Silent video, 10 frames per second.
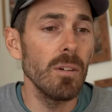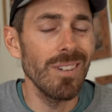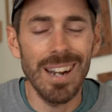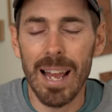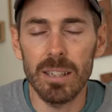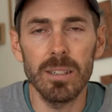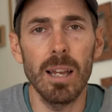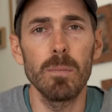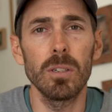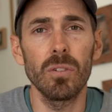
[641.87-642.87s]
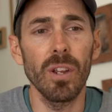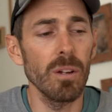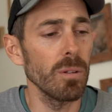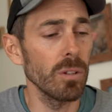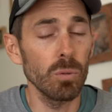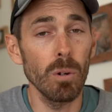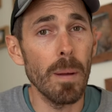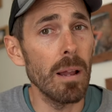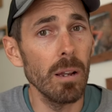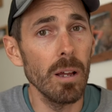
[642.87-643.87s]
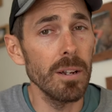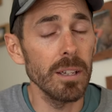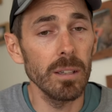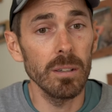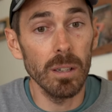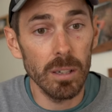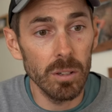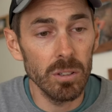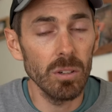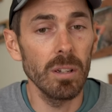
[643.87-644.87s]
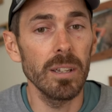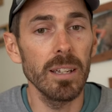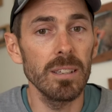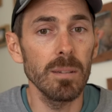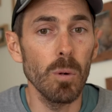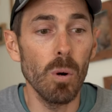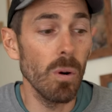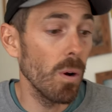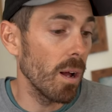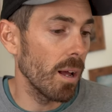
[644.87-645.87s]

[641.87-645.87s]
relaxed atmosphere that's all about learning and consolidating more.